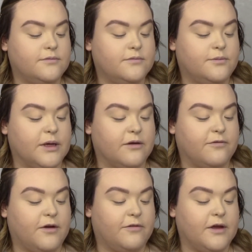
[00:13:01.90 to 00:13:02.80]
big
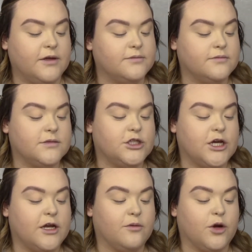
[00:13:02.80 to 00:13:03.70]
fluffy
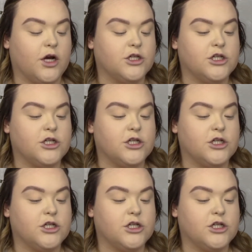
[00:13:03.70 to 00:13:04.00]
shader brush